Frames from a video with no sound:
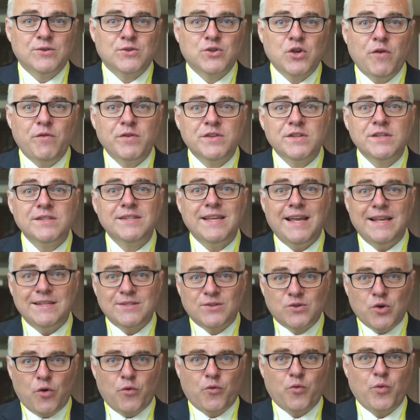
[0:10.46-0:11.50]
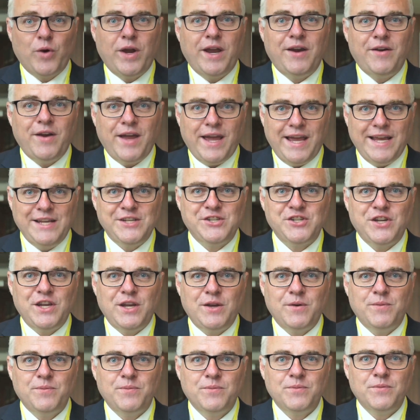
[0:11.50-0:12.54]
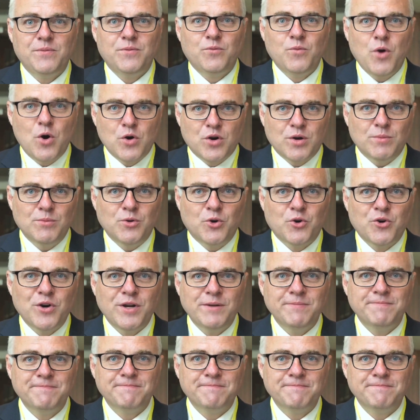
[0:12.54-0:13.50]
Services at Software AG. Welcome, Laura.